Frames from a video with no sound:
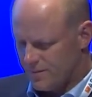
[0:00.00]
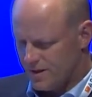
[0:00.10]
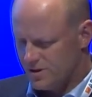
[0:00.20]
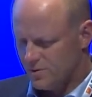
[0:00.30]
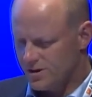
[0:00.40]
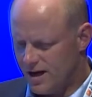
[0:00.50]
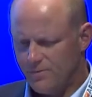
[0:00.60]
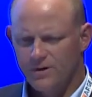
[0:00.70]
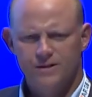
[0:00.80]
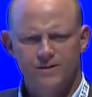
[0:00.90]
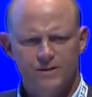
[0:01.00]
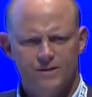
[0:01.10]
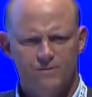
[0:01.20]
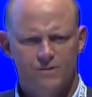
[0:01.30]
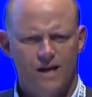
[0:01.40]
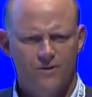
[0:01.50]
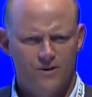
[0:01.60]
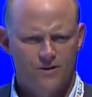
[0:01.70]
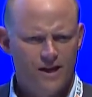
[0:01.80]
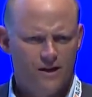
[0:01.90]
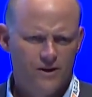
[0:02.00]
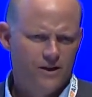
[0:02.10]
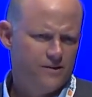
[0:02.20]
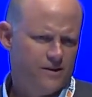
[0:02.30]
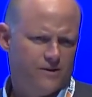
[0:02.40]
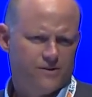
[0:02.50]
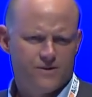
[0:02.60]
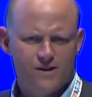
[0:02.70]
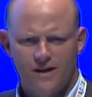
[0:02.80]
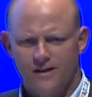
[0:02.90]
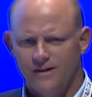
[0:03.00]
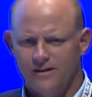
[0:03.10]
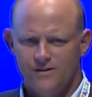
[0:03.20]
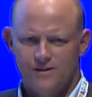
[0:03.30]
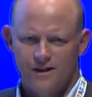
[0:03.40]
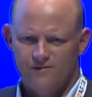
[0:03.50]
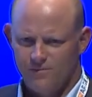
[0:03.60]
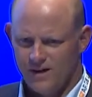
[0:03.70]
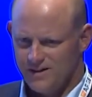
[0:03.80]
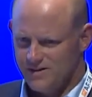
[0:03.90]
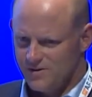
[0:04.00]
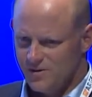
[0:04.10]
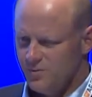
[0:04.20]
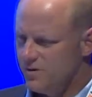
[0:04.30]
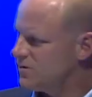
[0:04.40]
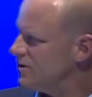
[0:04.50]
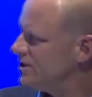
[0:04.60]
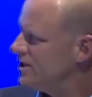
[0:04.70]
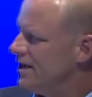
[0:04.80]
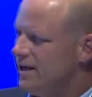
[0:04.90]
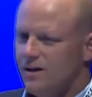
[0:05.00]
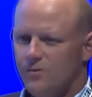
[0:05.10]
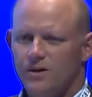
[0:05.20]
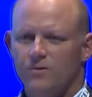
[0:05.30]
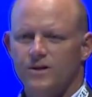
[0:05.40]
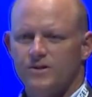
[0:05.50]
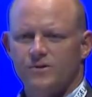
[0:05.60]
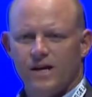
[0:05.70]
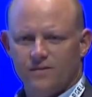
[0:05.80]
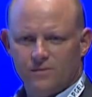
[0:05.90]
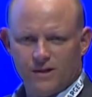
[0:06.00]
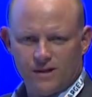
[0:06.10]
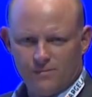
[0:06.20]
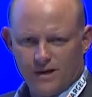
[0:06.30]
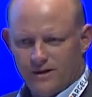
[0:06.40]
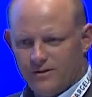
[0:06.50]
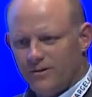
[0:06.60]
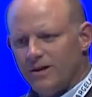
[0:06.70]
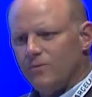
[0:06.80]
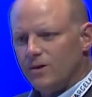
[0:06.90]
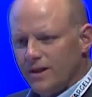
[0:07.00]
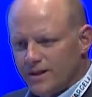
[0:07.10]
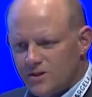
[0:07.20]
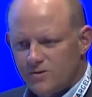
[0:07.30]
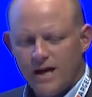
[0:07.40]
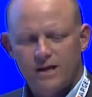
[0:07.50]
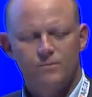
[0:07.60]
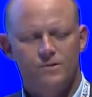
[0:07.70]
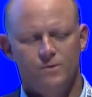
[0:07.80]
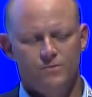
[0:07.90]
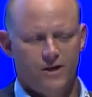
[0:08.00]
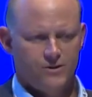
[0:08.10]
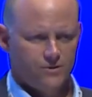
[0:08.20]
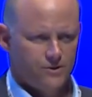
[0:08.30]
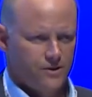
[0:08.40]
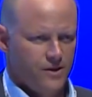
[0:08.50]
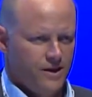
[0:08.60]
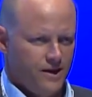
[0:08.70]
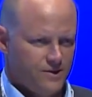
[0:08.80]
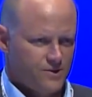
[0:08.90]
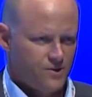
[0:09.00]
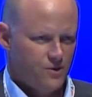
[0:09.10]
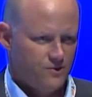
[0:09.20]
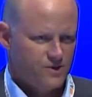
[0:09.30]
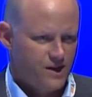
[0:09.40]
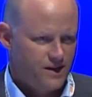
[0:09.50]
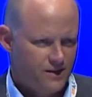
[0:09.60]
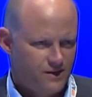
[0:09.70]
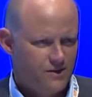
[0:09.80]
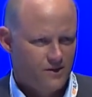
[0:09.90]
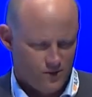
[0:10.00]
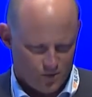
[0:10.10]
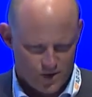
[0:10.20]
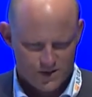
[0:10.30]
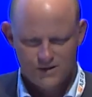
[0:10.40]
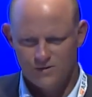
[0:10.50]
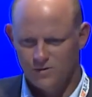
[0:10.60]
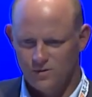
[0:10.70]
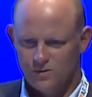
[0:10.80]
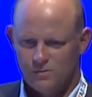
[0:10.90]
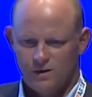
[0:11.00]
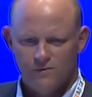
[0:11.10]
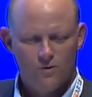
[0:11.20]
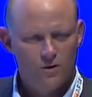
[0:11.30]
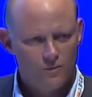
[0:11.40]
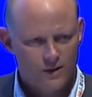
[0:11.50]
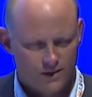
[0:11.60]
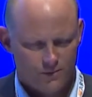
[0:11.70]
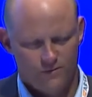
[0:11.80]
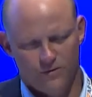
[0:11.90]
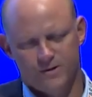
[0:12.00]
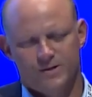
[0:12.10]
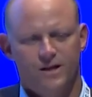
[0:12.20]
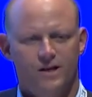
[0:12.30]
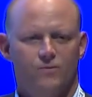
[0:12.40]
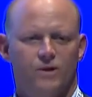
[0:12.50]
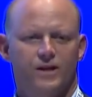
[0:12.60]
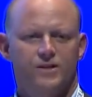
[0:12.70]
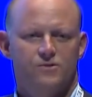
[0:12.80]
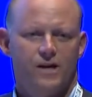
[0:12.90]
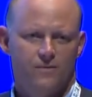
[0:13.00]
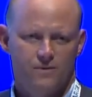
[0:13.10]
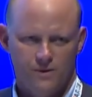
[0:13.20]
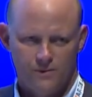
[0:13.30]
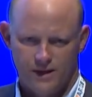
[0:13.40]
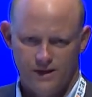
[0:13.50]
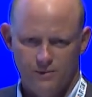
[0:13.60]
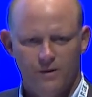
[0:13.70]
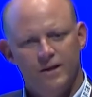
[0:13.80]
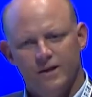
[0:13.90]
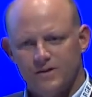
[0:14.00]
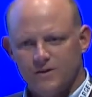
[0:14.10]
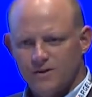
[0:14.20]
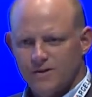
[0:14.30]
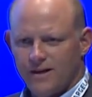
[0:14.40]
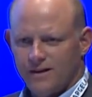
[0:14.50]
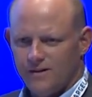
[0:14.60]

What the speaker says: switch operating systems out there now. There's Sonic, there's FBOSS, there's OpenSwitch. We don't want Stratum to be a competitor there. We'd like Stratum to be modular, and so if Sonic wants to use P4, we can get P4 into Sonic. We'd like Stratum to be able to help. So it's not a